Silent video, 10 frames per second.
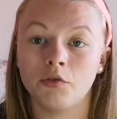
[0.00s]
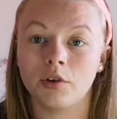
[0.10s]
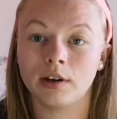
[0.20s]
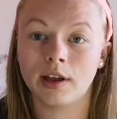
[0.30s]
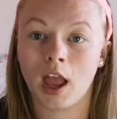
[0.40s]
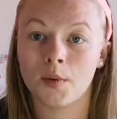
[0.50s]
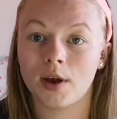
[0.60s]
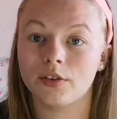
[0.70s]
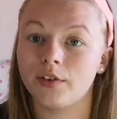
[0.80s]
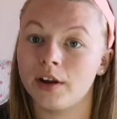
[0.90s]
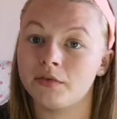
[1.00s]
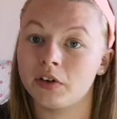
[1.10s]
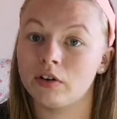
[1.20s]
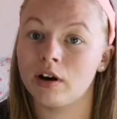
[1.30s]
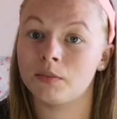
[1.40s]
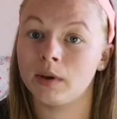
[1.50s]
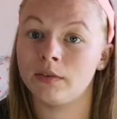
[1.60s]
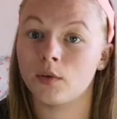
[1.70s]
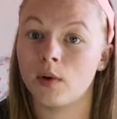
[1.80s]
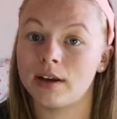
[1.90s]
another gay best friend video has
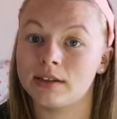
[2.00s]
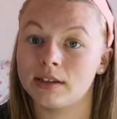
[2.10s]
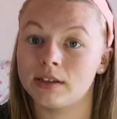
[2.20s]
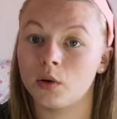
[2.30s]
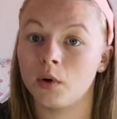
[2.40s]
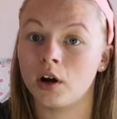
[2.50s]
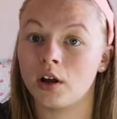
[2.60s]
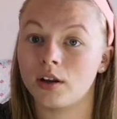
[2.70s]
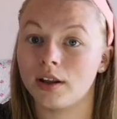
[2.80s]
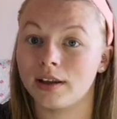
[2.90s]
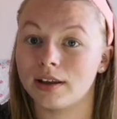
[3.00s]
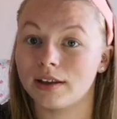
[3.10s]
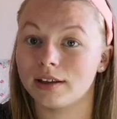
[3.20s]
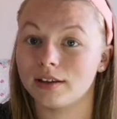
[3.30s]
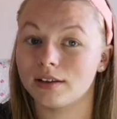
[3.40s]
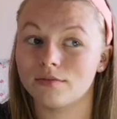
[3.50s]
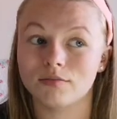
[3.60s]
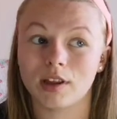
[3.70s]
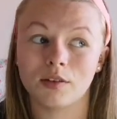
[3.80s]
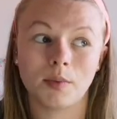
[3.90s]
been requested so we're going like
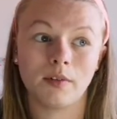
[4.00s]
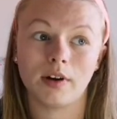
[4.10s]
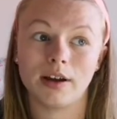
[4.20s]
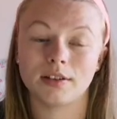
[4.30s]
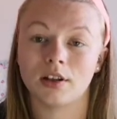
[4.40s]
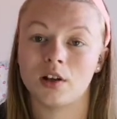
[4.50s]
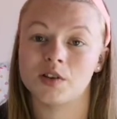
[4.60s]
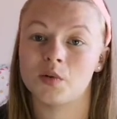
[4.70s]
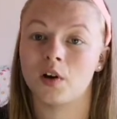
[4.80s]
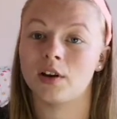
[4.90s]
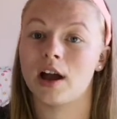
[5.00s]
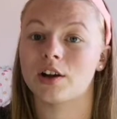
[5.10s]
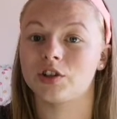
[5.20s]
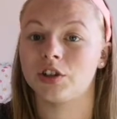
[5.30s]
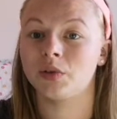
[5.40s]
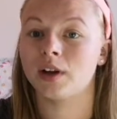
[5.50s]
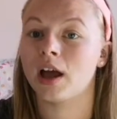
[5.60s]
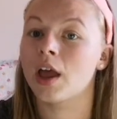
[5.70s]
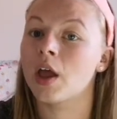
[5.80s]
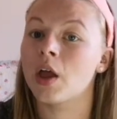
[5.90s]
it's been requested lots so we're going to actually do
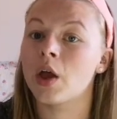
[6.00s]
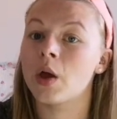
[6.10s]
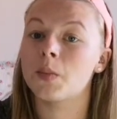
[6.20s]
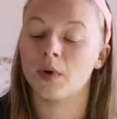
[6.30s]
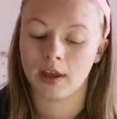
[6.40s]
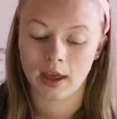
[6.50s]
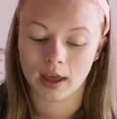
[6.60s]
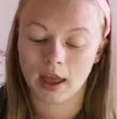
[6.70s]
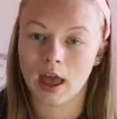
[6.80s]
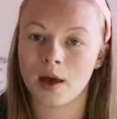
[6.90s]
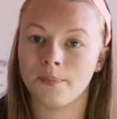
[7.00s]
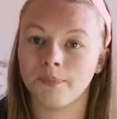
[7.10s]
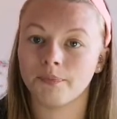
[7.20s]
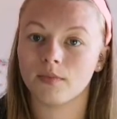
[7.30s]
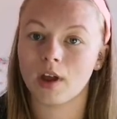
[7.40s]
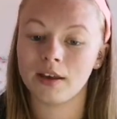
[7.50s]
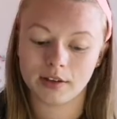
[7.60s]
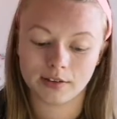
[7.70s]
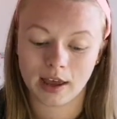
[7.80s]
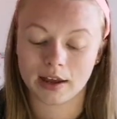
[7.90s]
that but yeah um as
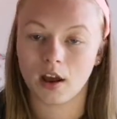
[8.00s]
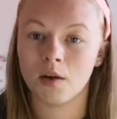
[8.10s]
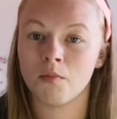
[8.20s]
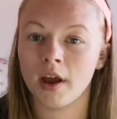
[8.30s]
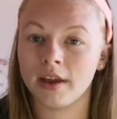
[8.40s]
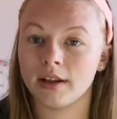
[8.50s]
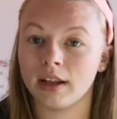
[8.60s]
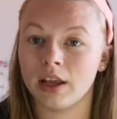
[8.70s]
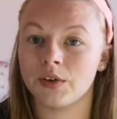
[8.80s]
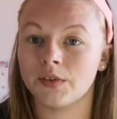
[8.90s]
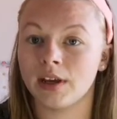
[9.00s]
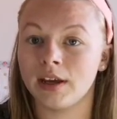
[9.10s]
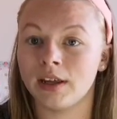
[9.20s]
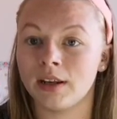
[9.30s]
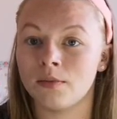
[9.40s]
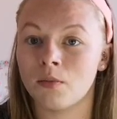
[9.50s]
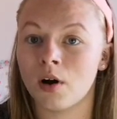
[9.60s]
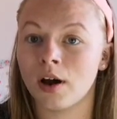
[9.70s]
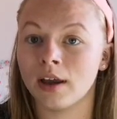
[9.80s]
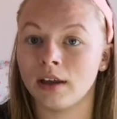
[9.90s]
i said i might leave in
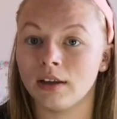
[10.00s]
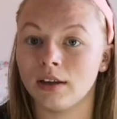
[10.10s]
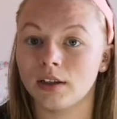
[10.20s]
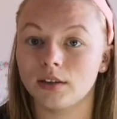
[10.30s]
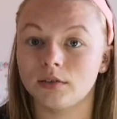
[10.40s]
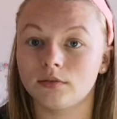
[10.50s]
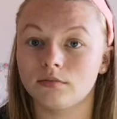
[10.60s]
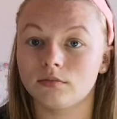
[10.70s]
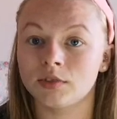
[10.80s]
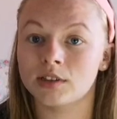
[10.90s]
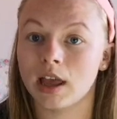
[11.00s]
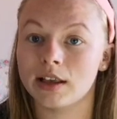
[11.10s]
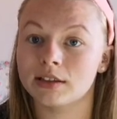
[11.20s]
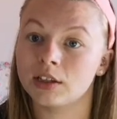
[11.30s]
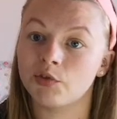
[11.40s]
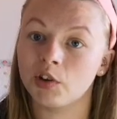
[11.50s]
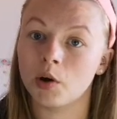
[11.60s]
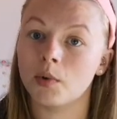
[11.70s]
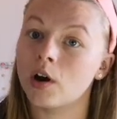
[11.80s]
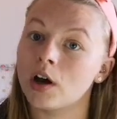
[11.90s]
my mistakes in this
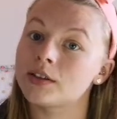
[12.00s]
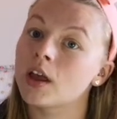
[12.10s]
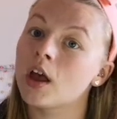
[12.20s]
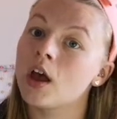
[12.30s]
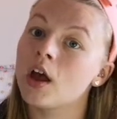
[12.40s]
video because